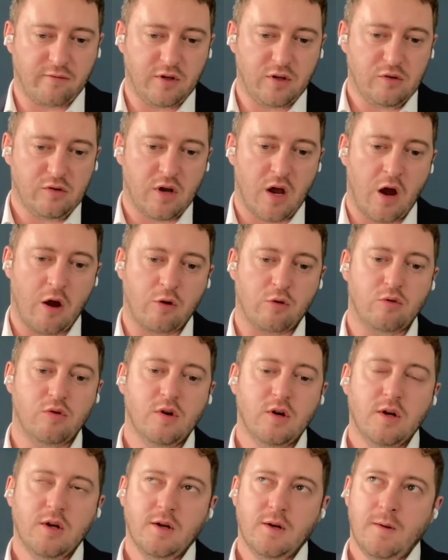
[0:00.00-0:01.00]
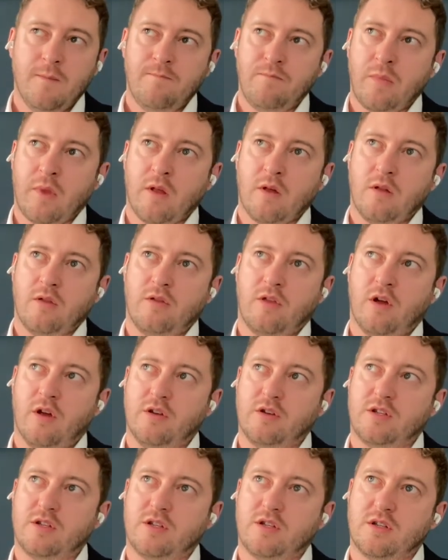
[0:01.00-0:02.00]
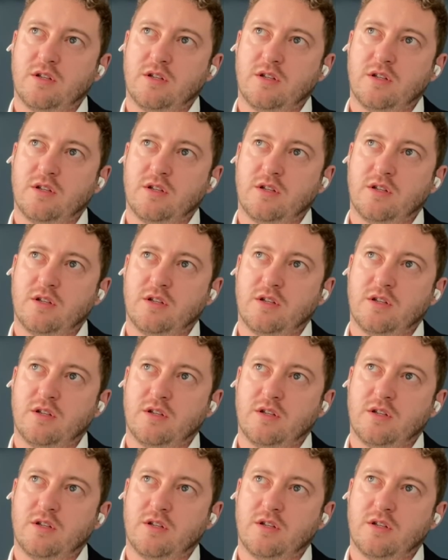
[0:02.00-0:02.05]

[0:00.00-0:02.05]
You know that